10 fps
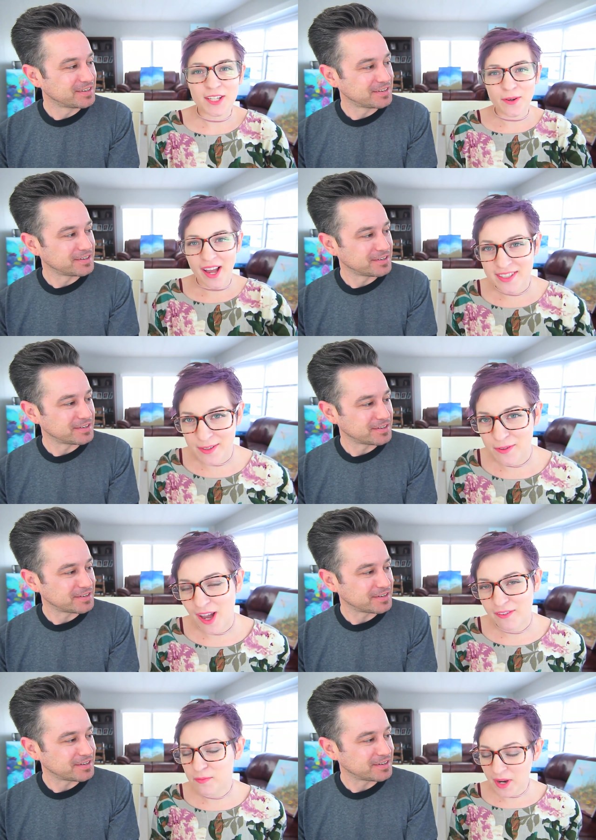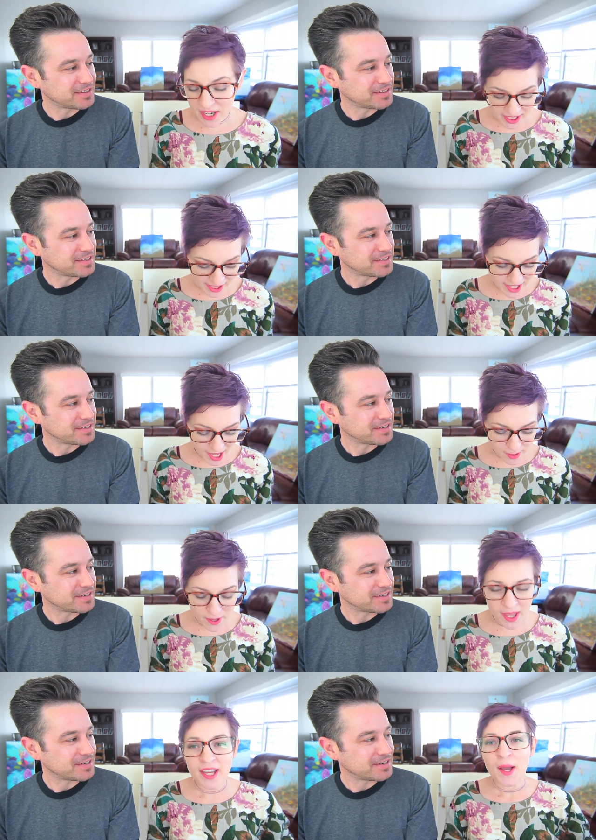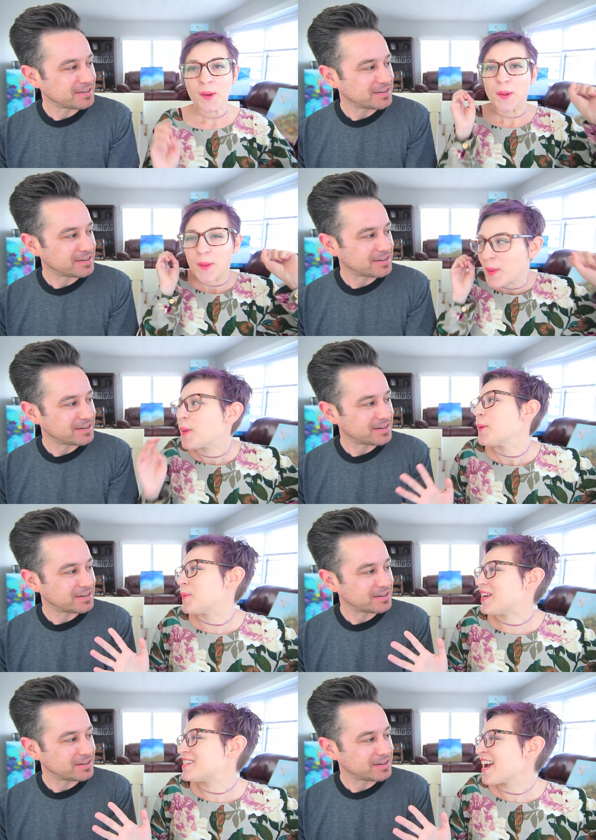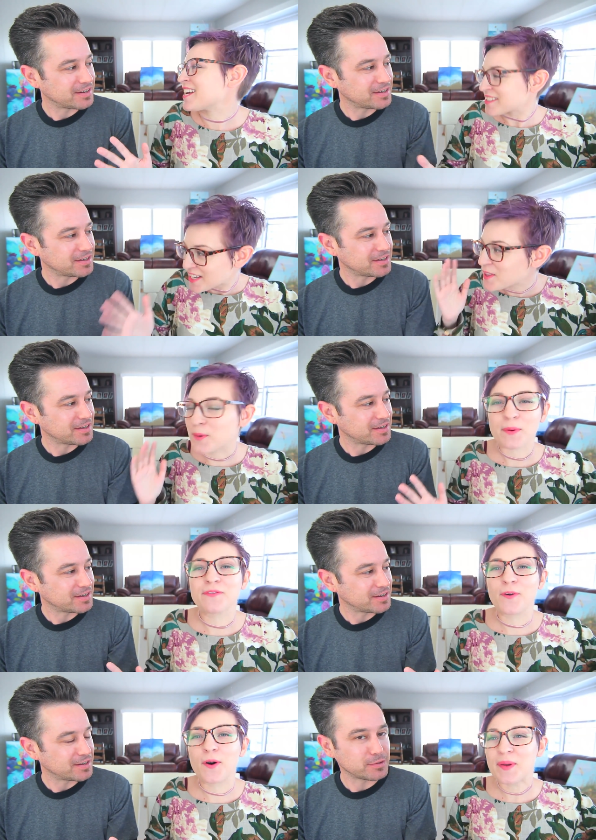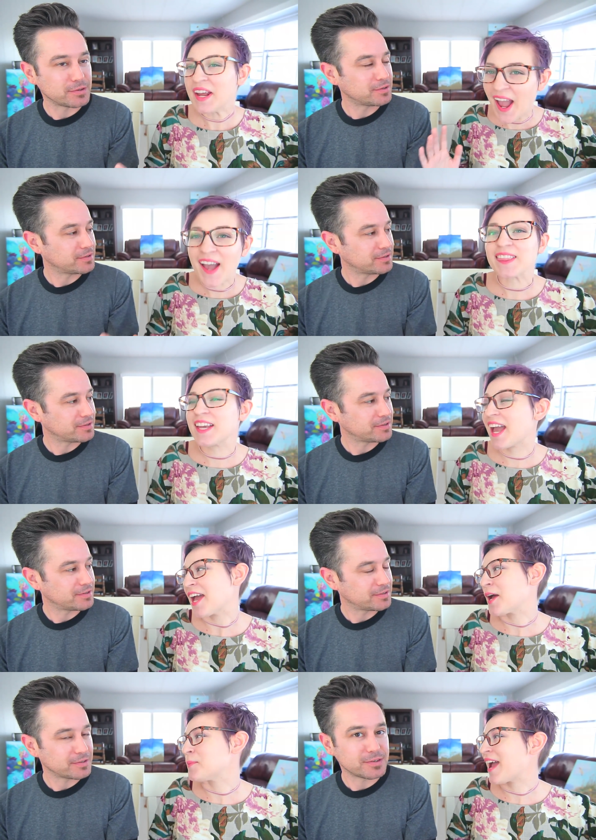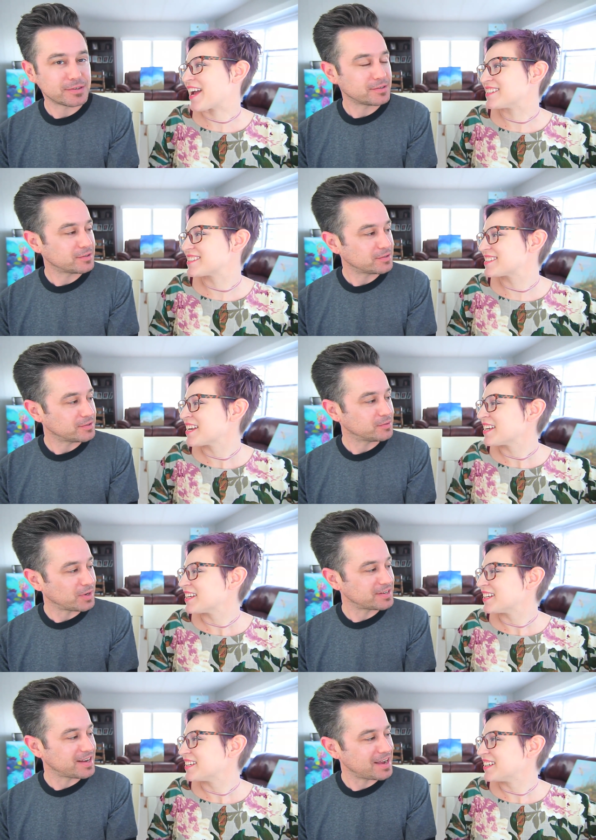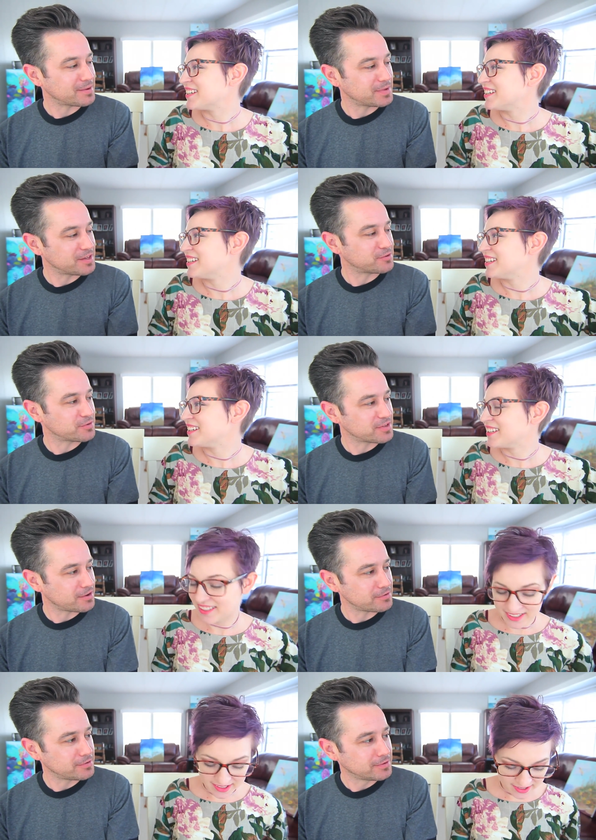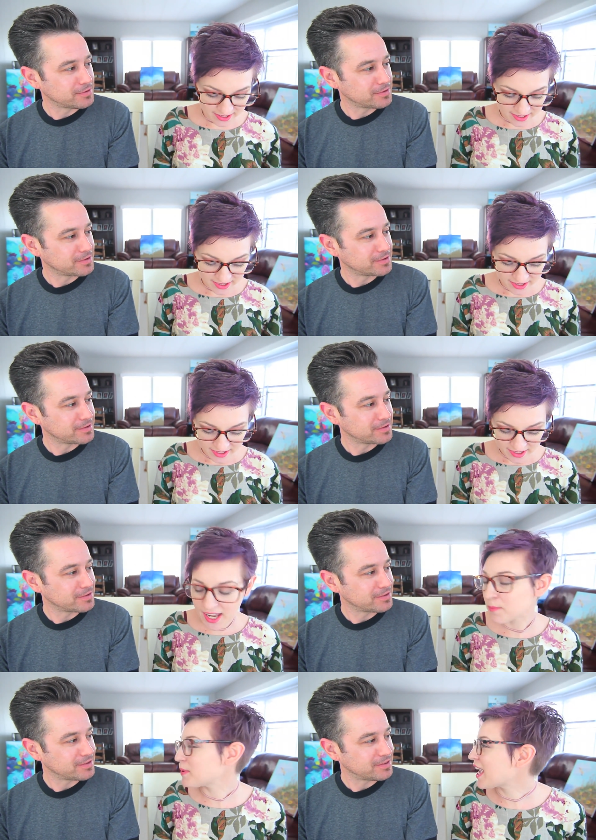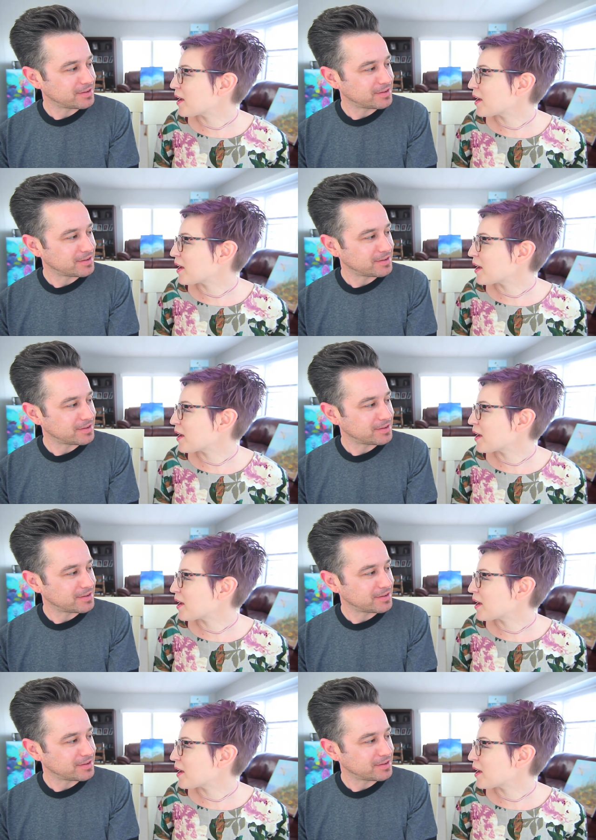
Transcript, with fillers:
Speaker 1: in the U S if you have American cable, B T S, they're performing at the A M As.
Speaker 2: What time Eastern Standard?
Speaker 1: eight P